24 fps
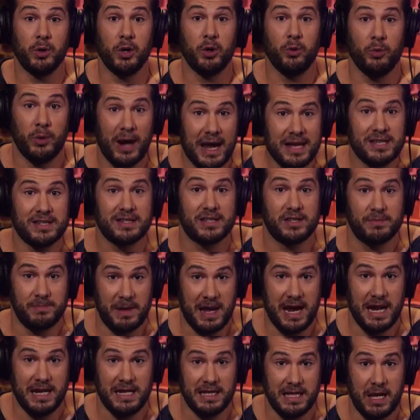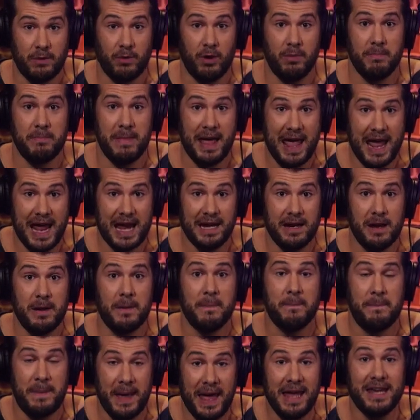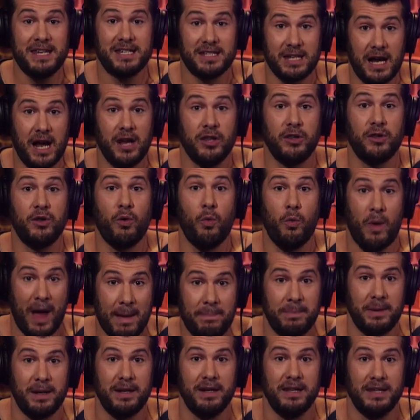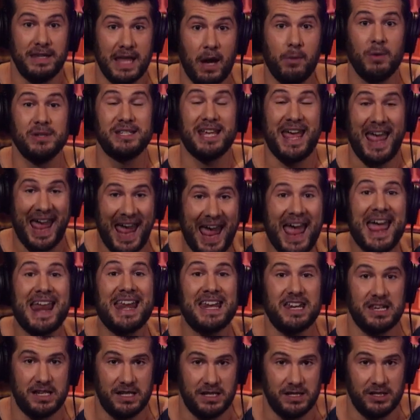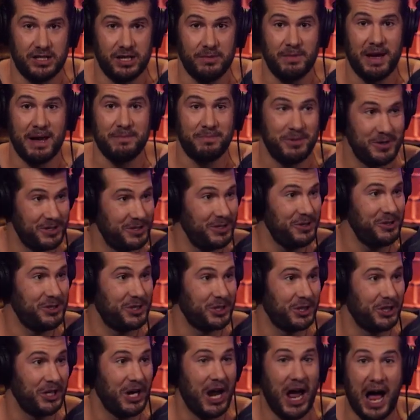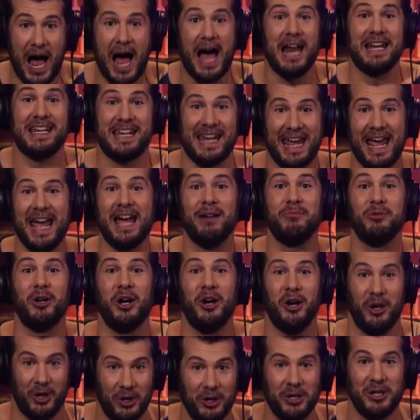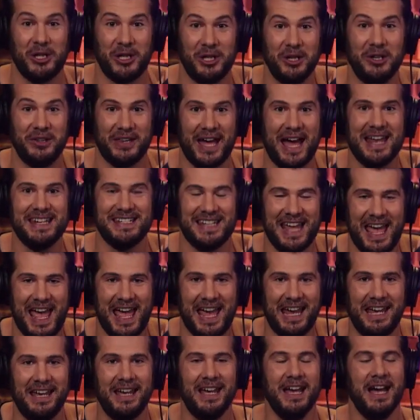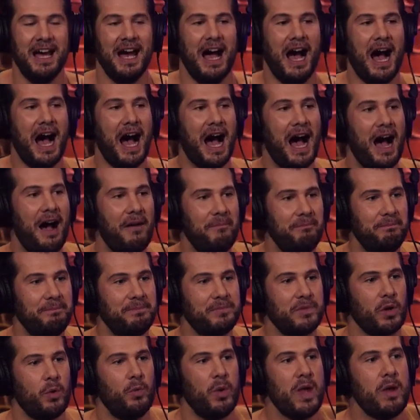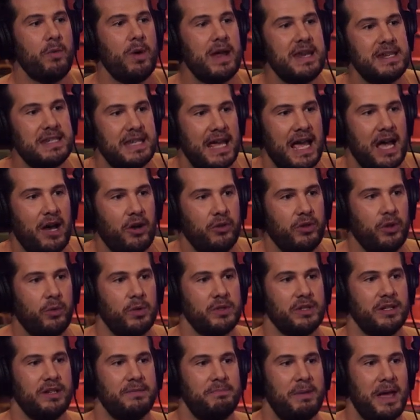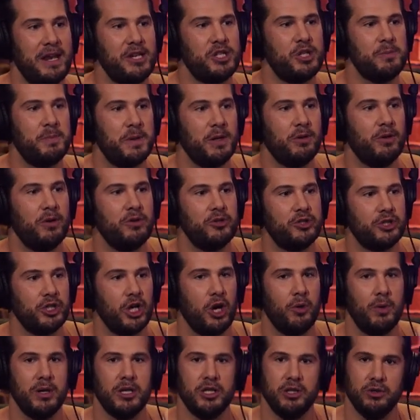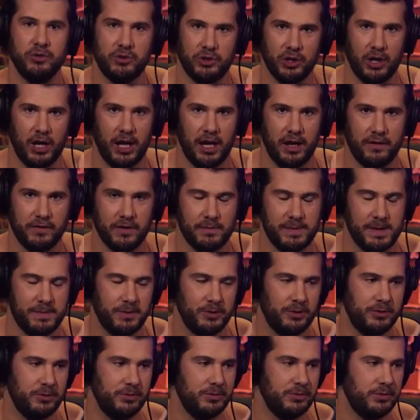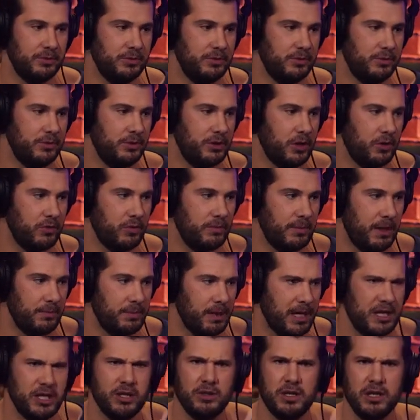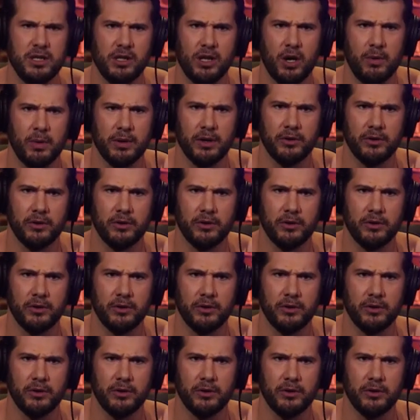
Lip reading: were arrests made, they were made based on the weapon that was handed to my producer on camera earlier that day. We went down. There was a Ben Shapiro show in Utah, for people who don't remember. And you didn't go